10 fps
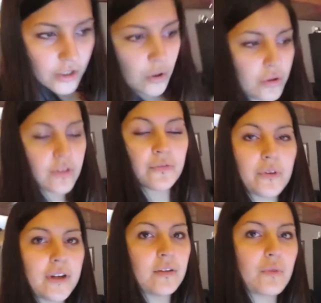go look
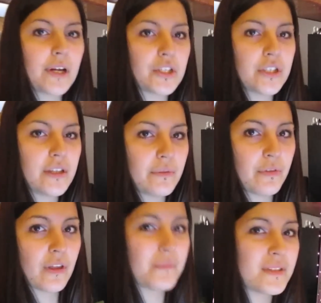for it, watch it,
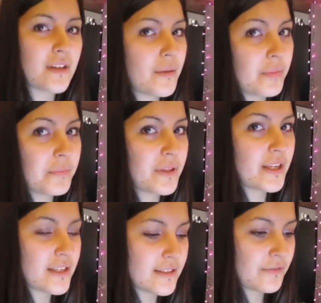thumbs up
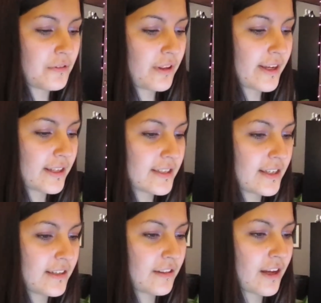please if you liked it
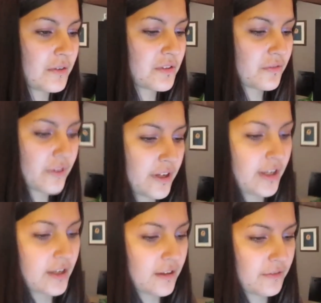and thought it was
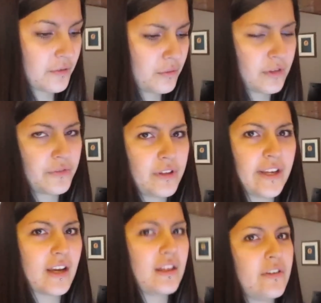funny. If you
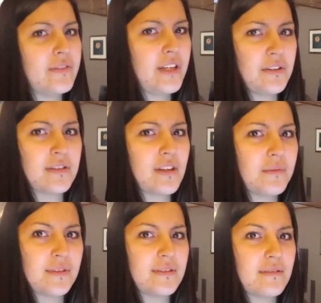like any of our videos,
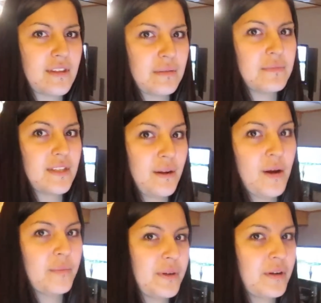thumbs it
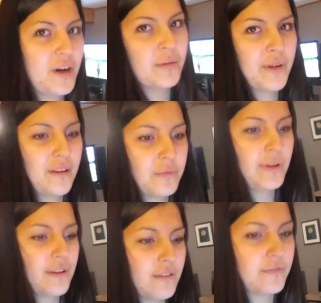up and comment.
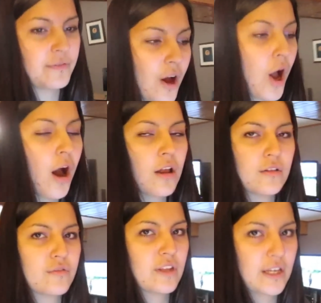We love all
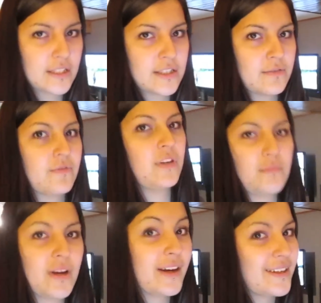of that
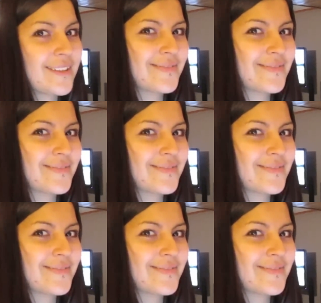feedback.